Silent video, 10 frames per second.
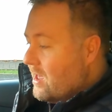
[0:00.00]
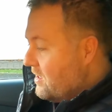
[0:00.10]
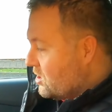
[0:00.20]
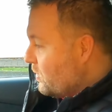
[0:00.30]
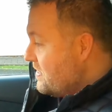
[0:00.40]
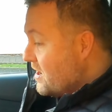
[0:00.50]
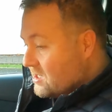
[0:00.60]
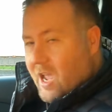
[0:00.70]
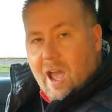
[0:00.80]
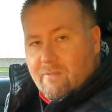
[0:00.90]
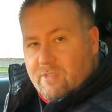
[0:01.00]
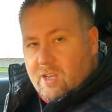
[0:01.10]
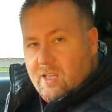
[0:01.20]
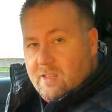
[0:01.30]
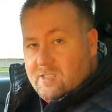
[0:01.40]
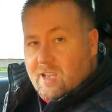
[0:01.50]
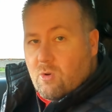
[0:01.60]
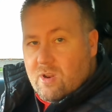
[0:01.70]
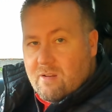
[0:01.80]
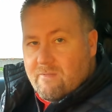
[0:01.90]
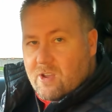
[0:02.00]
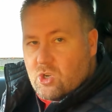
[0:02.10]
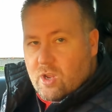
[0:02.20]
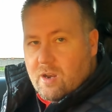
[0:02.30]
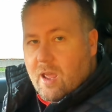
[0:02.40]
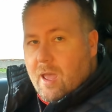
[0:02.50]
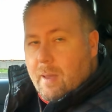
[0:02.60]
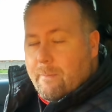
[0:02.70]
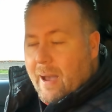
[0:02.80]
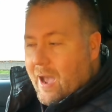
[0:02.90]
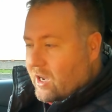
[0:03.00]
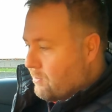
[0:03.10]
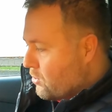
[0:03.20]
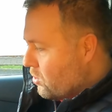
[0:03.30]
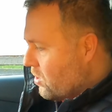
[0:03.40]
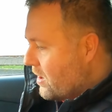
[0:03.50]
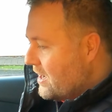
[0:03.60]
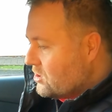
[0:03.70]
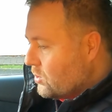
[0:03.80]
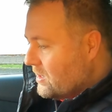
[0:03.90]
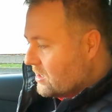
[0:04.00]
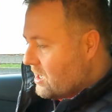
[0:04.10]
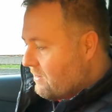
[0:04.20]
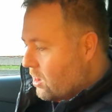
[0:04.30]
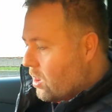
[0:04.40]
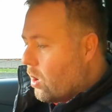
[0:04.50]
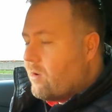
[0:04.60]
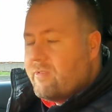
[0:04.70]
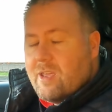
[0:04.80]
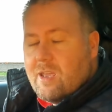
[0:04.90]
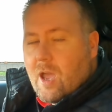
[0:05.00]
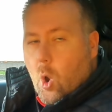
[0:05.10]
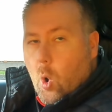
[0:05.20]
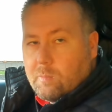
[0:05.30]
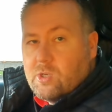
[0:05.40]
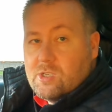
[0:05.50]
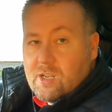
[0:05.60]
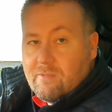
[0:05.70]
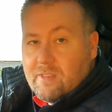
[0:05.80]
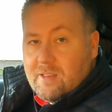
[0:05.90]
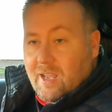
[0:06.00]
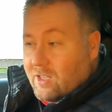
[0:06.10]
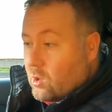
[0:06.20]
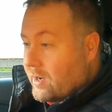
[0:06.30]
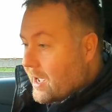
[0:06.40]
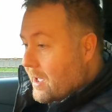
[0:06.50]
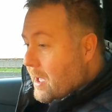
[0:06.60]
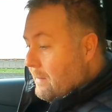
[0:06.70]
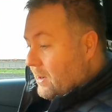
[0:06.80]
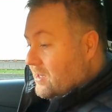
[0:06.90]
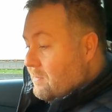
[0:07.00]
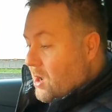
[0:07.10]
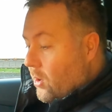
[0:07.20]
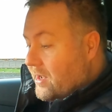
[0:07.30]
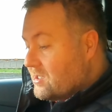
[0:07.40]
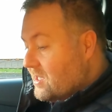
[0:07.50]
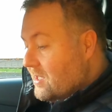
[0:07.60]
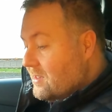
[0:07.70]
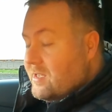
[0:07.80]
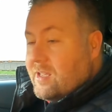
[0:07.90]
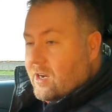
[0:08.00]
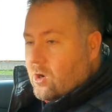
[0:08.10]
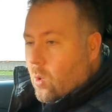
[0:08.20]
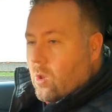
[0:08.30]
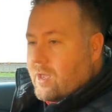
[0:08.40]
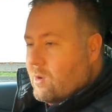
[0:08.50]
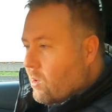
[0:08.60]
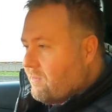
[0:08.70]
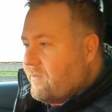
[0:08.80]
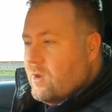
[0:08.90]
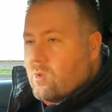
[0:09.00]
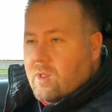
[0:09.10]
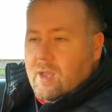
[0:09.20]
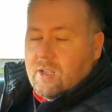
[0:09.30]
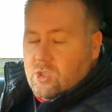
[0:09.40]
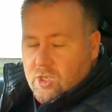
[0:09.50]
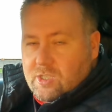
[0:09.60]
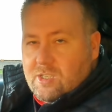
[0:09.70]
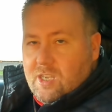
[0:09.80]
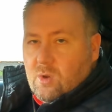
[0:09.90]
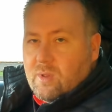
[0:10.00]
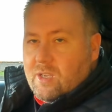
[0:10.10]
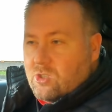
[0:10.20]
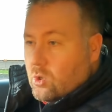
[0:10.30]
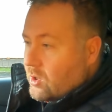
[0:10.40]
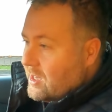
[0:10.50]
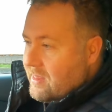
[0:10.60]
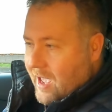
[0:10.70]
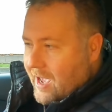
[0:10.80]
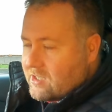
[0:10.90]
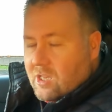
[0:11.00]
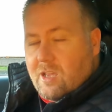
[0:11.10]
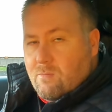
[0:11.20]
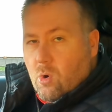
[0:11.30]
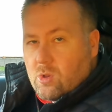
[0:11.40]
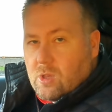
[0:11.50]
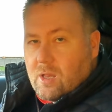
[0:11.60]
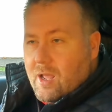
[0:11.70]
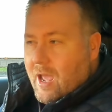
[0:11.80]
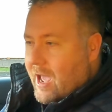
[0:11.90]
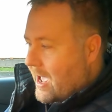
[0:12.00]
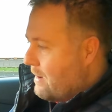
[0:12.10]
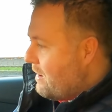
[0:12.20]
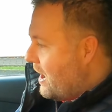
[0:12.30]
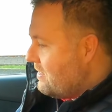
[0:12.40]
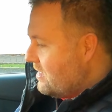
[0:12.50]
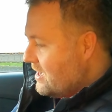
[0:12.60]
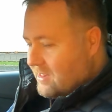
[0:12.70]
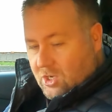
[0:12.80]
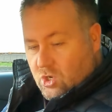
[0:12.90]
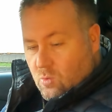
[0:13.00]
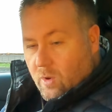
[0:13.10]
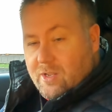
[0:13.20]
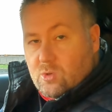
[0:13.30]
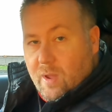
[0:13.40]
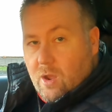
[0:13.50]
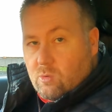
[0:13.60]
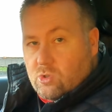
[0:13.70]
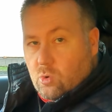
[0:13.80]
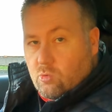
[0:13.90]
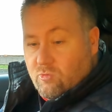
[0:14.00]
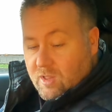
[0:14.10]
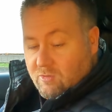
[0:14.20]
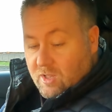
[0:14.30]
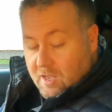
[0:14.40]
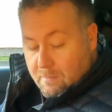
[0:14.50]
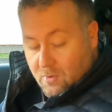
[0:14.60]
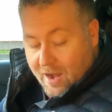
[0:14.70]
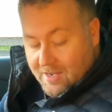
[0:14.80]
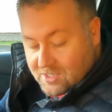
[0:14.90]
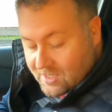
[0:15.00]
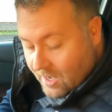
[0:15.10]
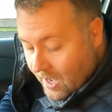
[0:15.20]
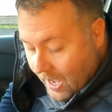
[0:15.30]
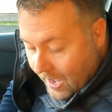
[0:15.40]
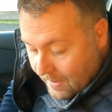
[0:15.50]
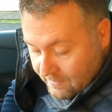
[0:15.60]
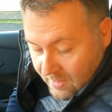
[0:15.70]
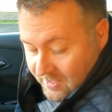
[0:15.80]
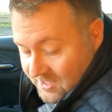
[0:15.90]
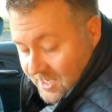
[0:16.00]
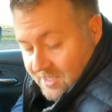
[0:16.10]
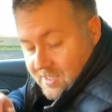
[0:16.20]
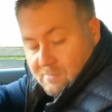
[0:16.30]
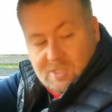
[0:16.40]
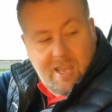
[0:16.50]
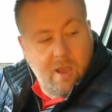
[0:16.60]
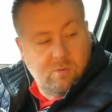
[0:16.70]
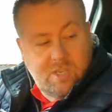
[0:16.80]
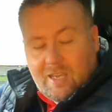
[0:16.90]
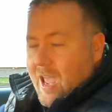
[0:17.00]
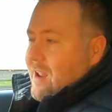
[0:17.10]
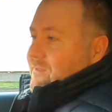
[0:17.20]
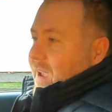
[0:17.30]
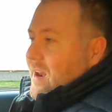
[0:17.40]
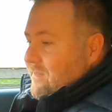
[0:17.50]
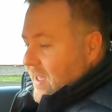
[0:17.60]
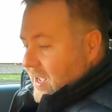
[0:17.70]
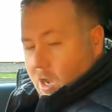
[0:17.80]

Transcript: This one does have the sound and vision Pack Pro on it, so it does have a lot of the options and everything ticked on it. But to be honest, the interior quality will feel just as equally as good in the S-Line model and the Edition 1 as well. So really, really impressed. The seats themselves, again, very, very